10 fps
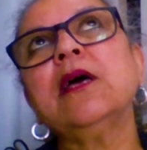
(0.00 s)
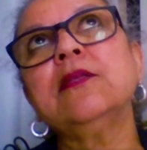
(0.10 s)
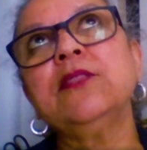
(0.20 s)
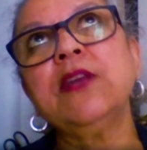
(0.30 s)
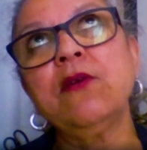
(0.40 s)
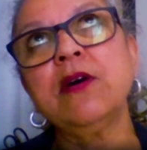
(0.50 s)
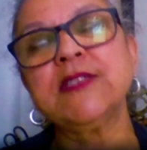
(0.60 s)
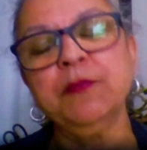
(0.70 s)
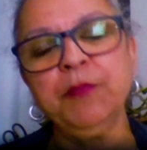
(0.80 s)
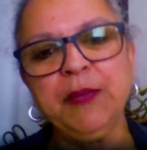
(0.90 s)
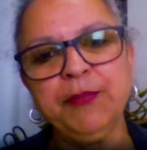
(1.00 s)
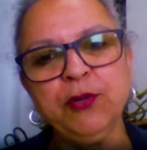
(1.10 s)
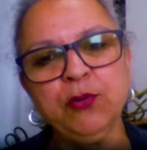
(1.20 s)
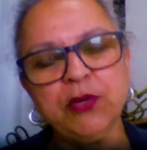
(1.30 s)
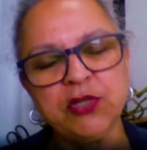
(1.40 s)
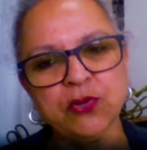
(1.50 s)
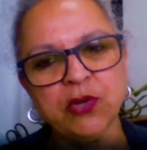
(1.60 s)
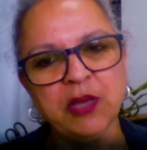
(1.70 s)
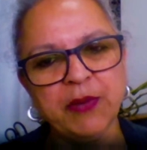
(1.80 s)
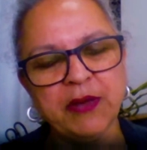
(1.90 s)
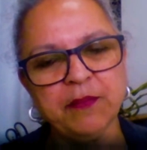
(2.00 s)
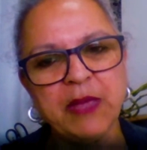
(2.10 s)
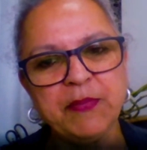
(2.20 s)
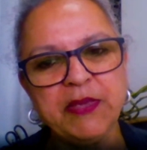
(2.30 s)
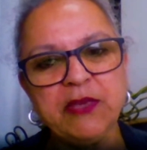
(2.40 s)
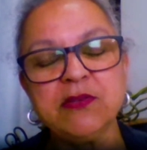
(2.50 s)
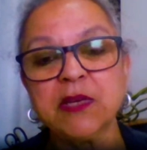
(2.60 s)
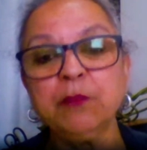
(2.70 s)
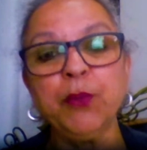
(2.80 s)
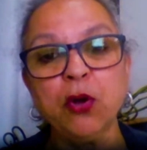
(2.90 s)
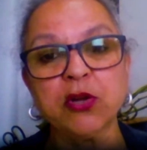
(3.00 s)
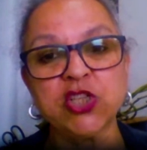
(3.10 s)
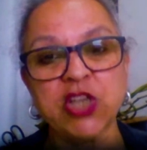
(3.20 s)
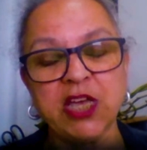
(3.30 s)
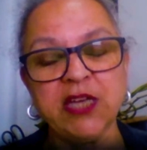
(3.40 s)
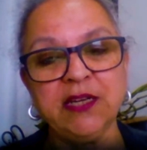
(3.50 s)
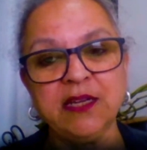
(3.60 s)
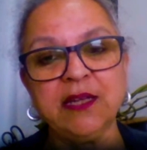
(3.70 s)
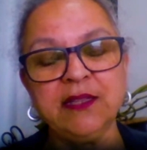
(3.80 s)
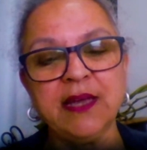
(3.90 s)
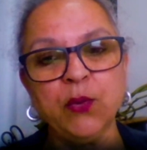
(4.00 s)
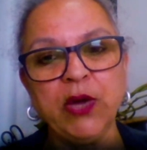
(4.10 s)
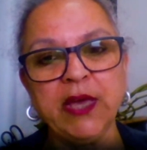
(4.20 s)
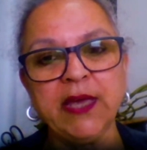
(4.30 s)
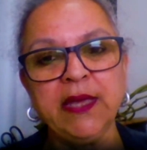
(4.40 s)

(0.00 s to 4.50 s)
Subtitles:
there are some people who are talking about maybe using blockchain in that way